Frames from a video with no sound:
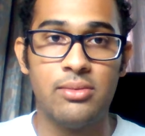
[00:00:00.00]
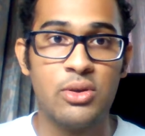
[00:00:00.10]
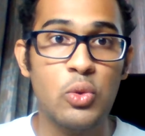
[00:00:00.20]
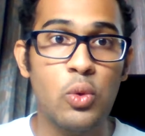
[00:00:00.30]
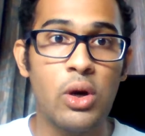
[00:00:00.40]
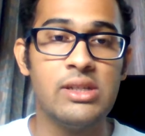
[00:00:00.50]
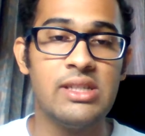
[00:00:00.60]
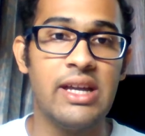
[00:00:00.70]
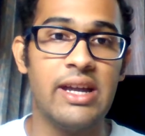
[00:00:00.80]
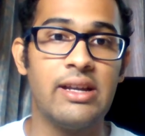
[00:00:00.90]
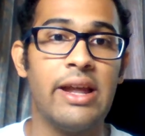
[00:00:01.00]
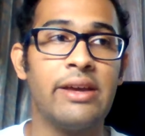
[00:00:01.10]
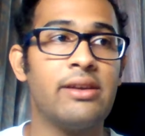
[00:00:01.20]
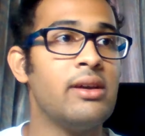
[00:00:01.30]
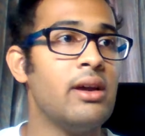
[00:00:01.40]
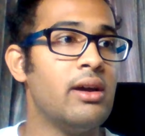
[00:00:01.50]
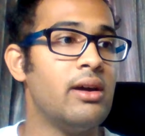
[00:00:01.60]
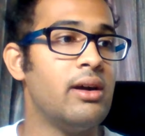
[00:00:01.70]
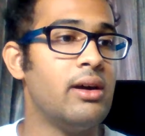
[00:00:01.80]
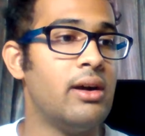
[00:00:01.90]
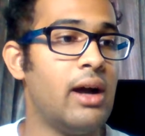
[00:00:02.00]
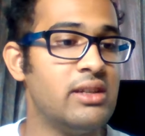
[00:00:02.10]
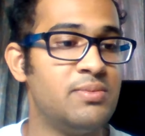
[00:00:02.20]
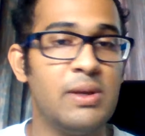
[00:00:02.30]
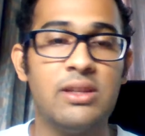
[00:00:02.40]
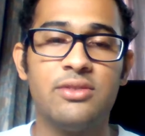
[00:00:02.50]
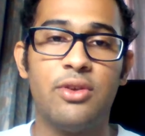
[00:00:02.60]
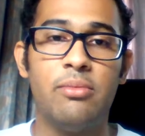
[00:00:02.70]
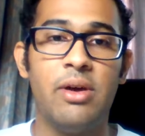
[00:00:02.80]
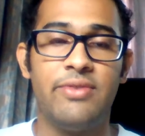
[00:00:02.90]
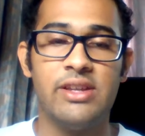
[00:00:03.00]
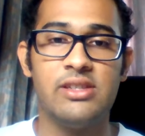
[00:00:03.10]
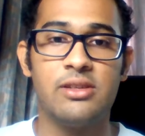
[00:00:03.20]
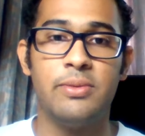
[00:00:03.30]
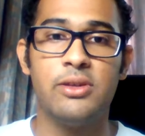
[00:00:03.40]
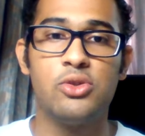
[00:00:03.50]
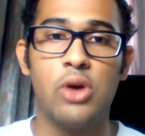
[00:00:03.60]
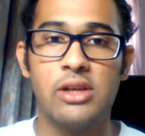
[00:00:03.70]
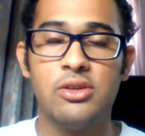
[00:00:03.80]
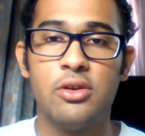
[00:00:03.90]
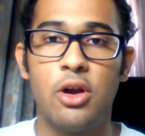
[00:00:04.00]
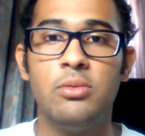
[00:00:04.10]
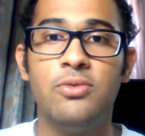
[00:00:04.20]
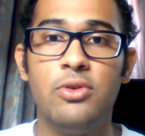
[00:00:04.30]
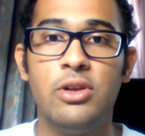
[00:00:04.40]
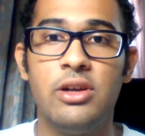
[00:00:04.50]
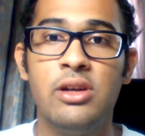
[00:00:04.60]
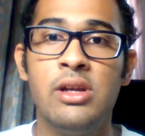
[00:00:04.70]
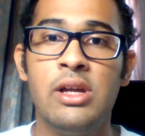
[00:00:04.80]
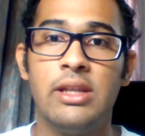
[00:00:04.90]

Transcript: towards the end. Like I speak this from my friend's experience who actually dropped the full year.